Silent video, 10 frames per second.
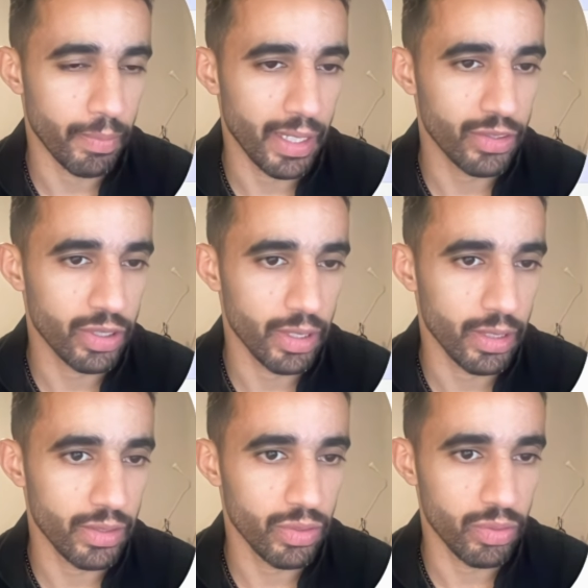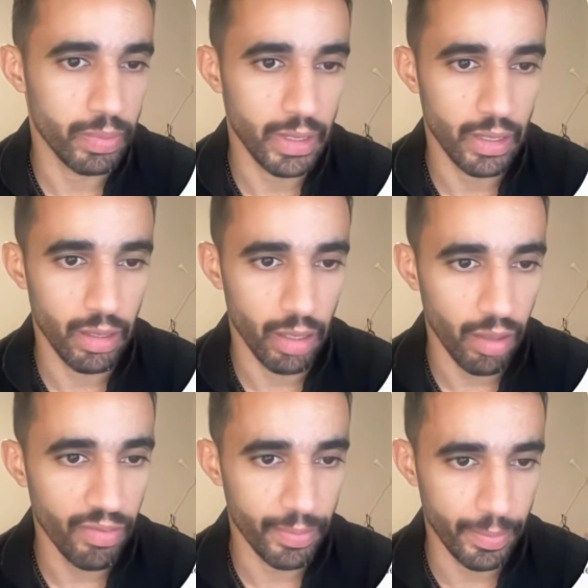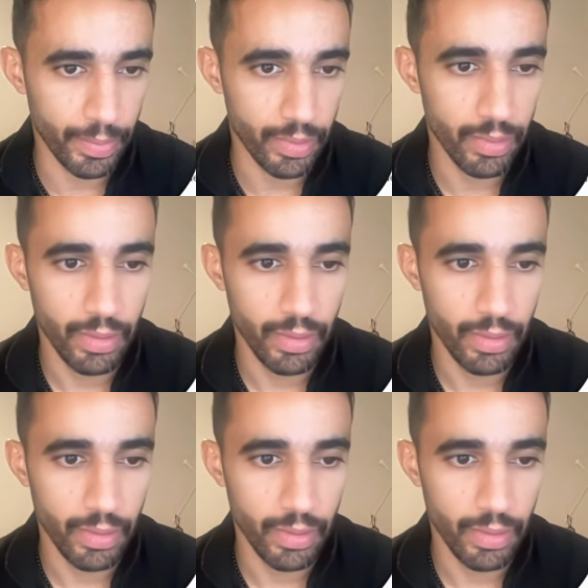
Next.js to be Lovable.